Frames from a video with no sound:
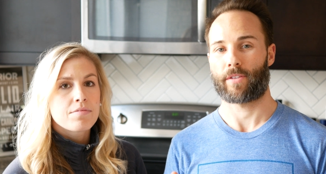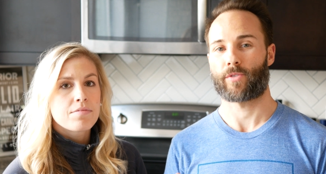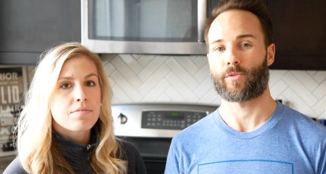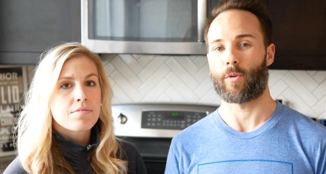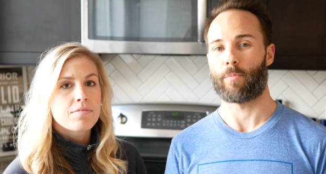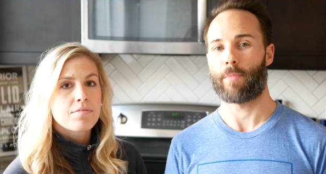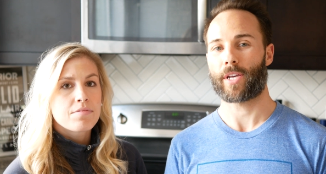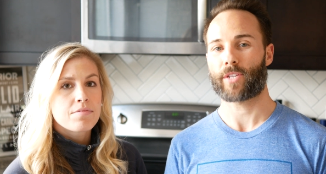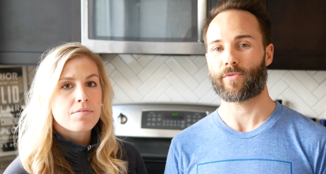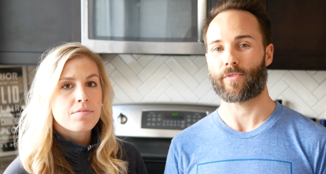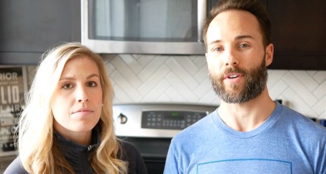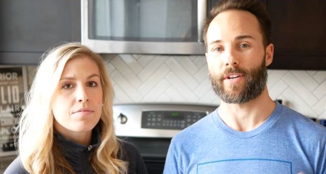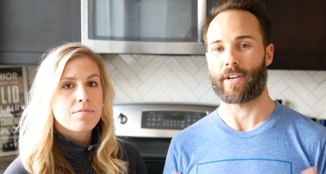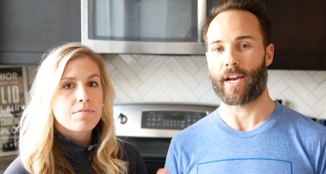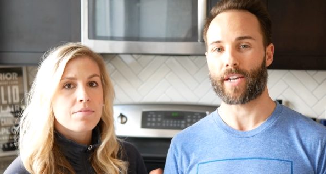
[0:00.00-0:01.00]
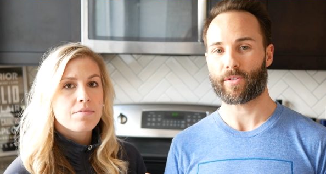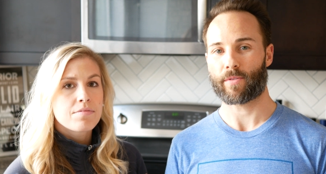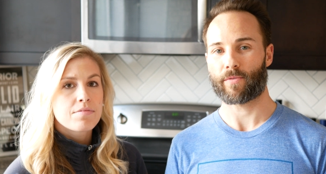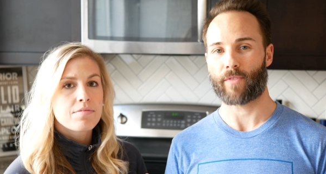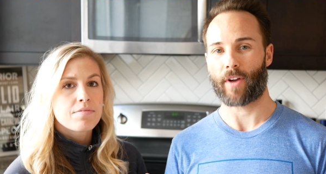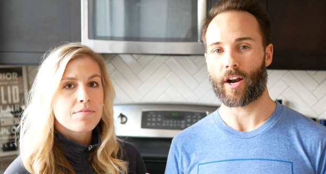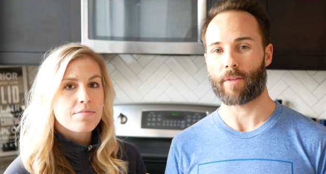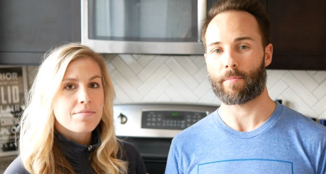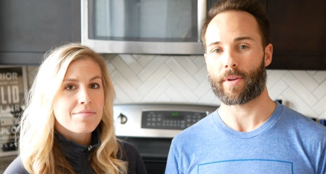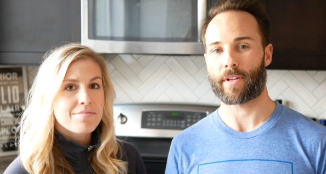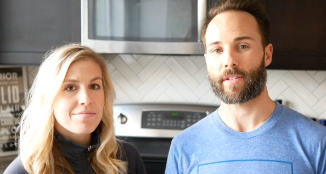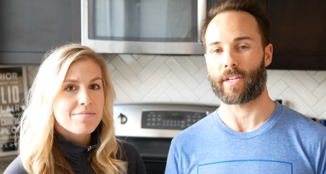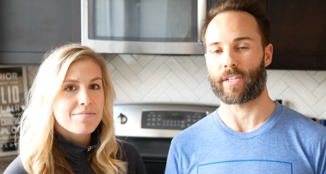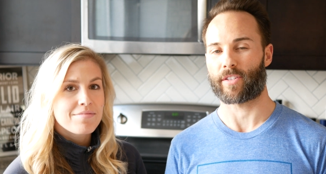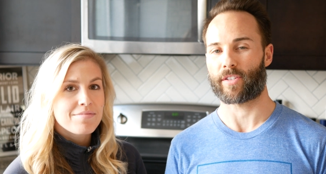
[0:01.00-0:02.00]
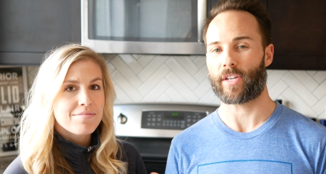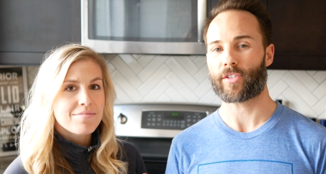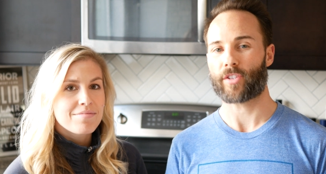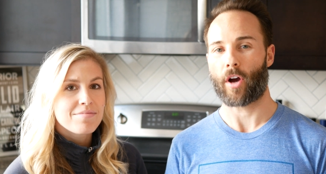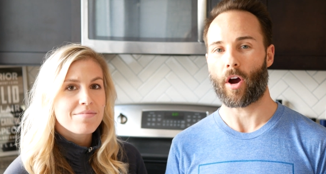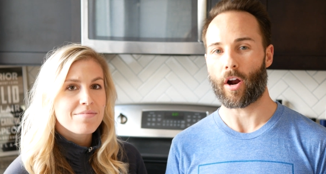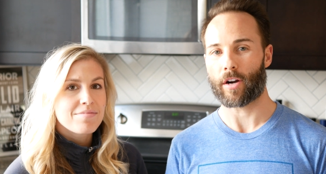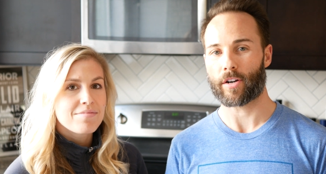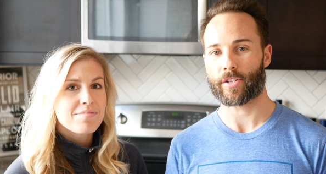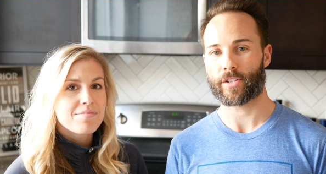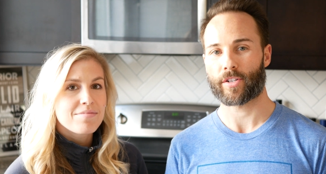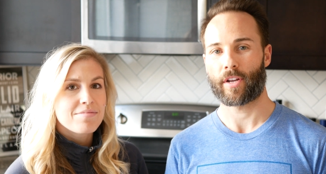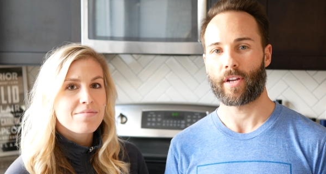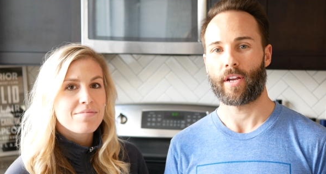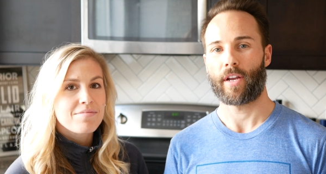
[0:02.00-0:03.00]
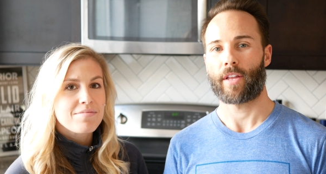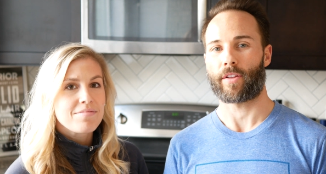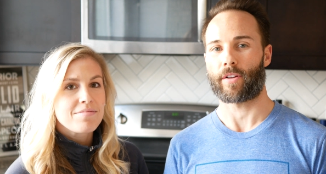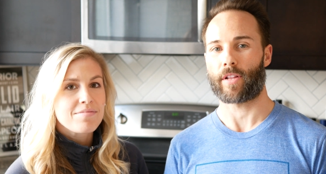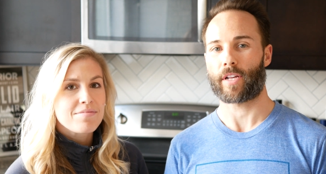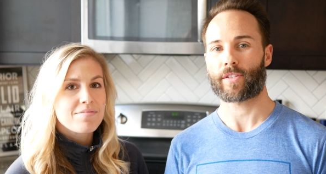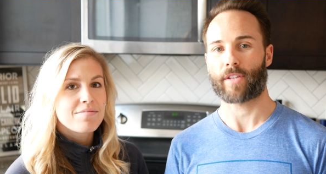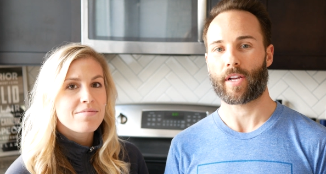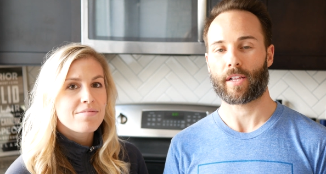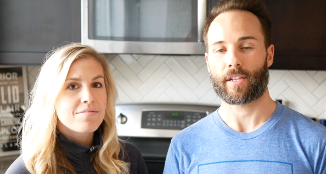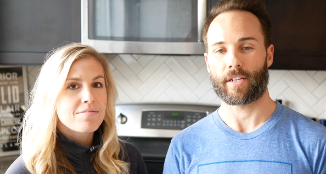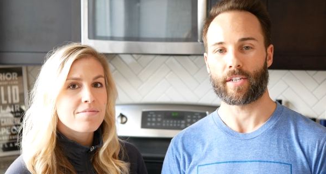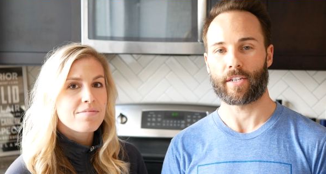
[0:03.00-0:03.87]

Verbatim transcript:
Speaker 1: So it makes for a nicer environment, it's less harsh, they're less likely